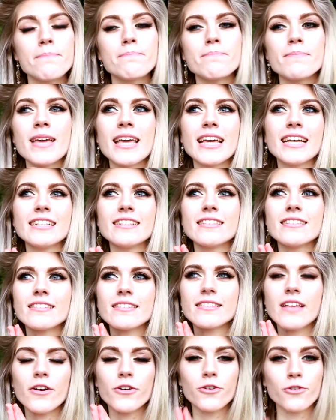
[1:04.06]

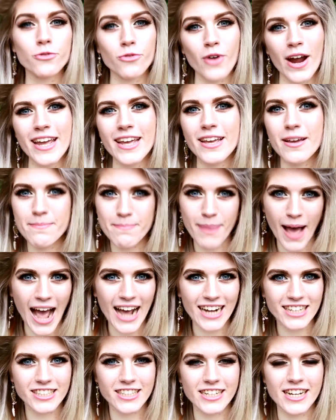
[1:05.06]
means great
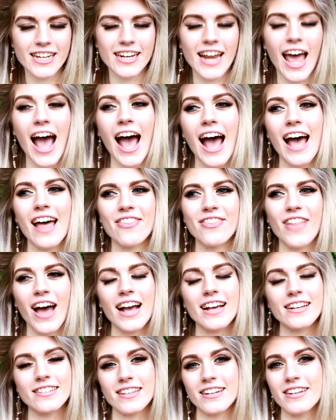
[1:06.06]
compassion, and
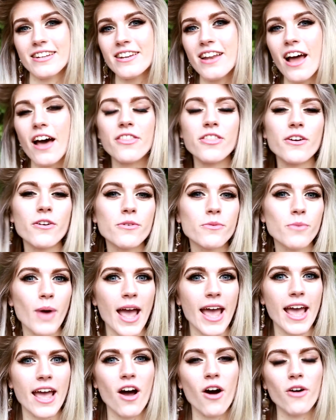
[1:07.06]
that is another
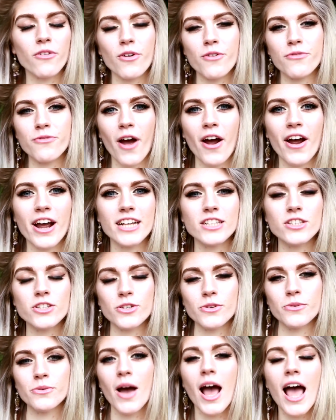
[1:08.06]
way of referring
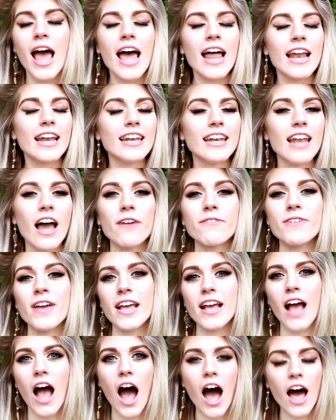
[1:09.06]
to
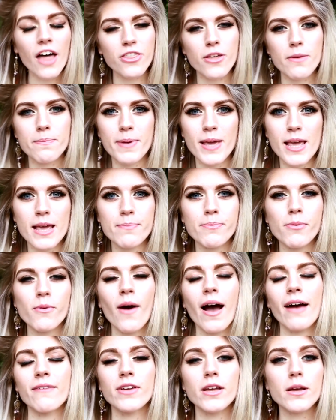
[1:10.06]
loving other people,
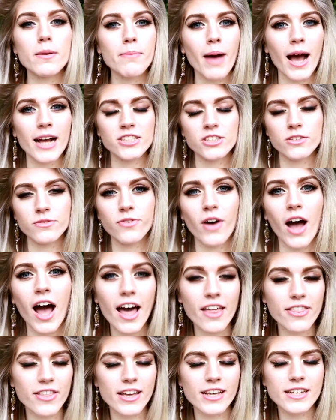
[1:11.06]
having compassion for
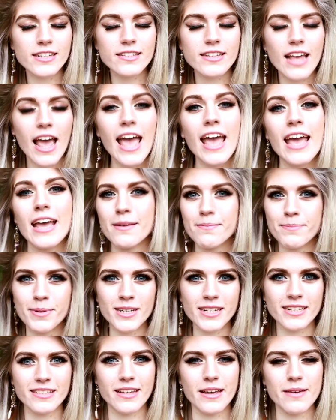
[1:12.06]
others in
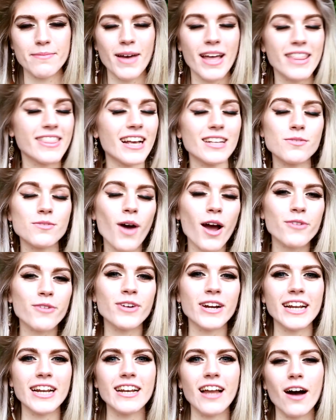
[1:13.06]
Buddhism. And that's what I
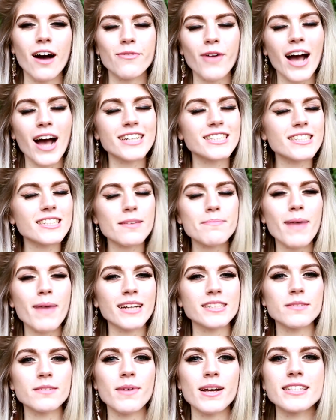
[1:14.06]
really love. I just
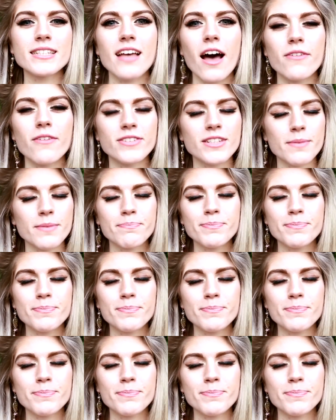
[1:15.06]
imagine myself as a